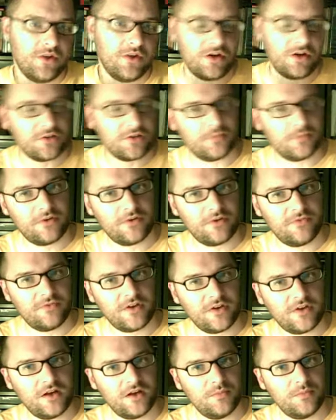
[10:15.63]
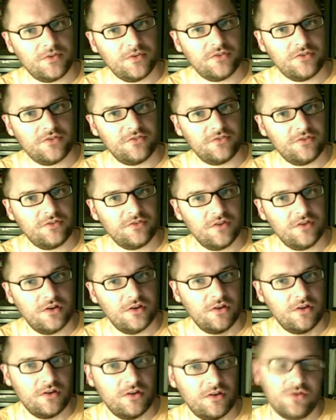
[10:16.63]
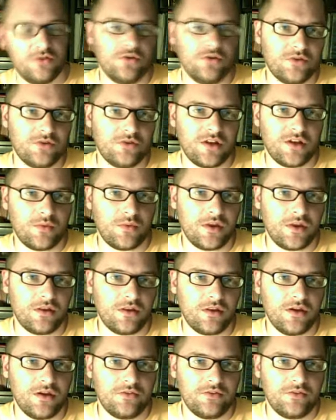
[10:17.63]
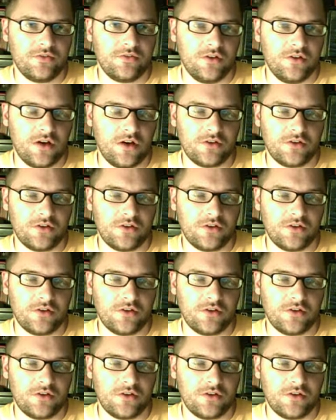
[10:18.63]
Under perfect competition, no deadweight loss.